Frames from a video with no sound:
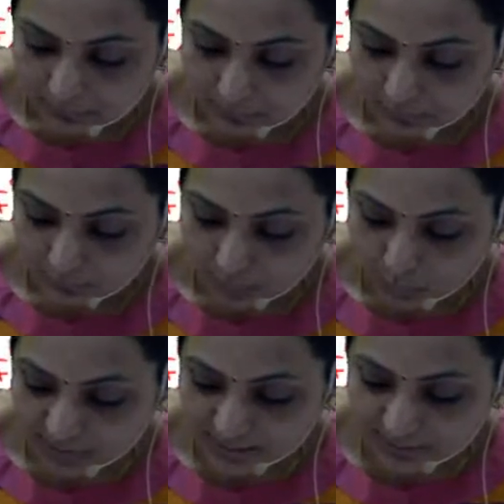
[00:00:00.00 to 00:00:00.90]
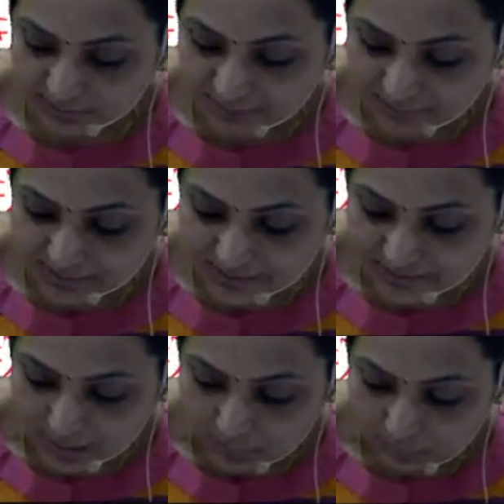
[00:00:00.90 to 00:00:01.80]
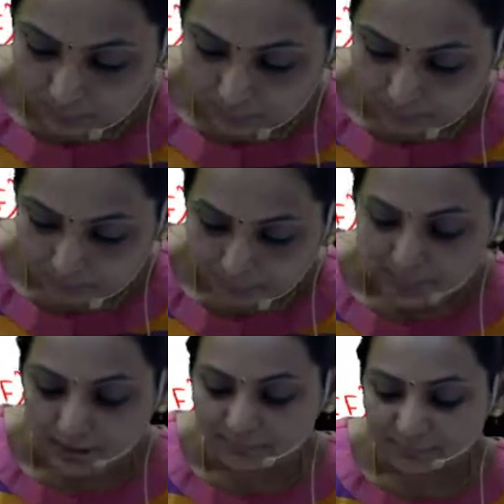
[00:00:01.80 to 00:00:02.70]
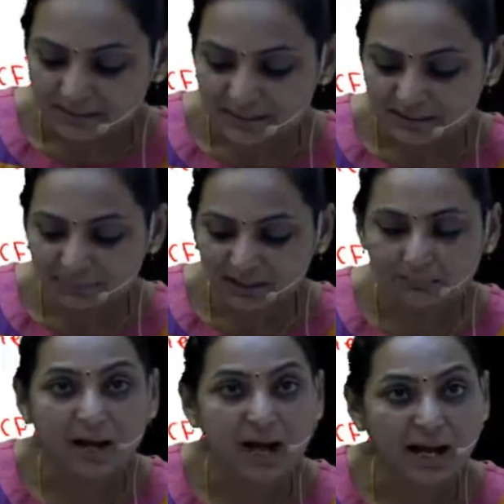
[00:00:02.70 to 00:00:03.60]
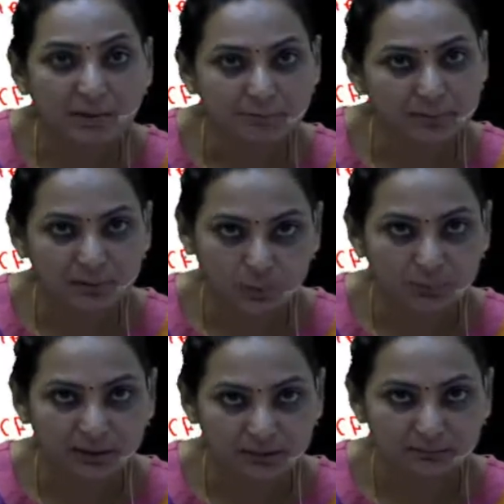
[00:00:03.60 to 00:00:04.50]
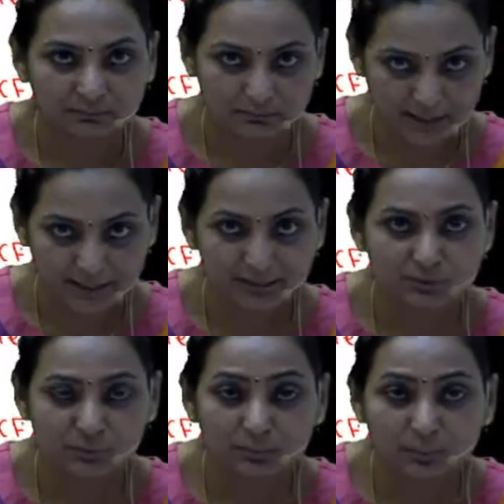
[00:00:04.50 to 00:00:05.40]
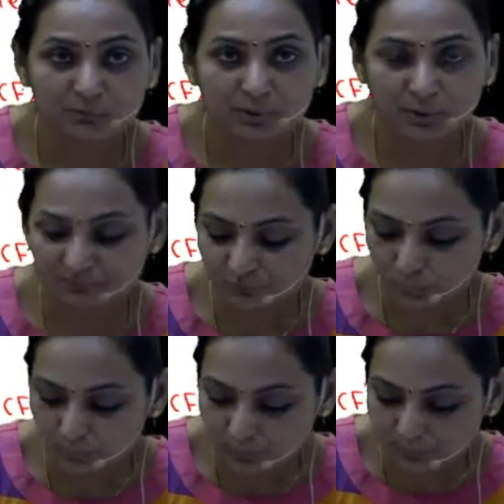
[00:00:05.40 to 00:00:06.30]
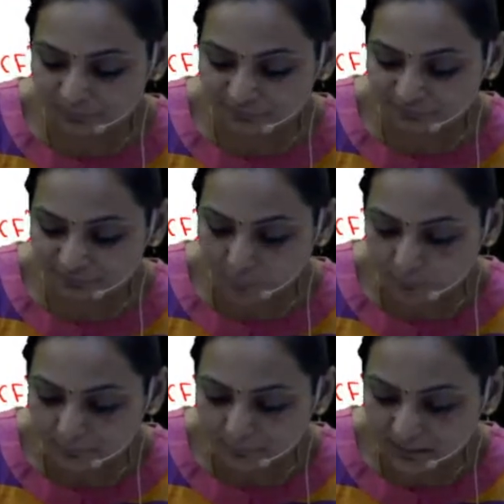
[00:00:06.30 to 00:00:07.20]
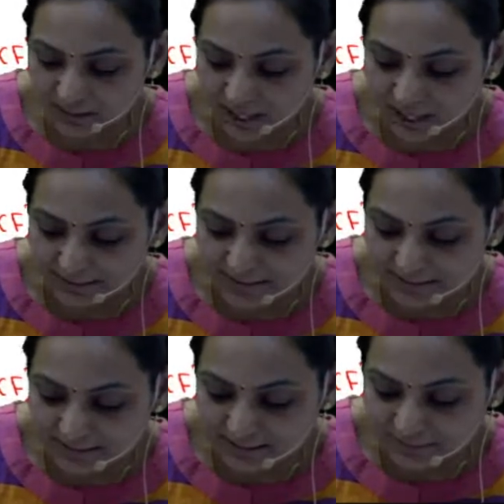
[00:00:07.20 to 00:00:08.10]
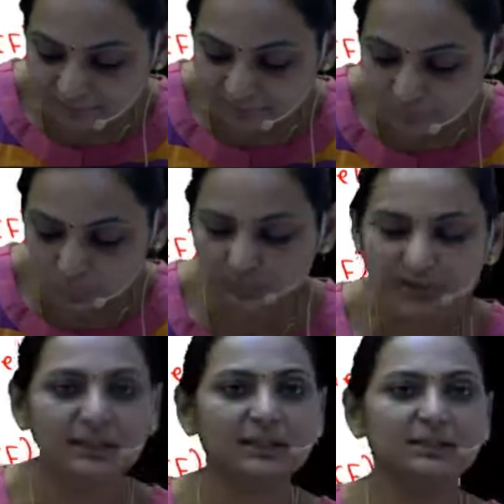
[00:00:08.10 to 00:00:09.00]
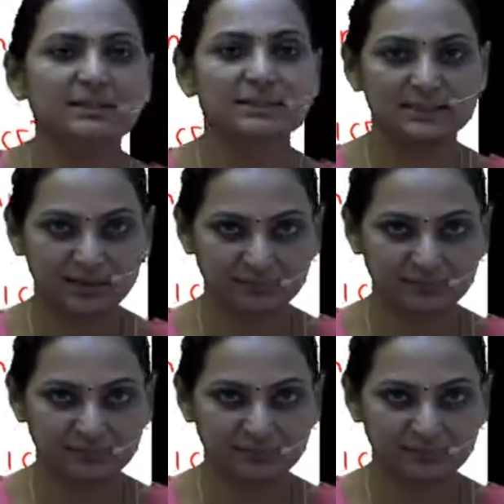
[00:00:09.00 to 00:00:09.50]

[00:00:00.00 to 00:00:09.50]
what is the difference now? This has become hypertonic, right? So the movement of fluid will be from the ICF to the ECF.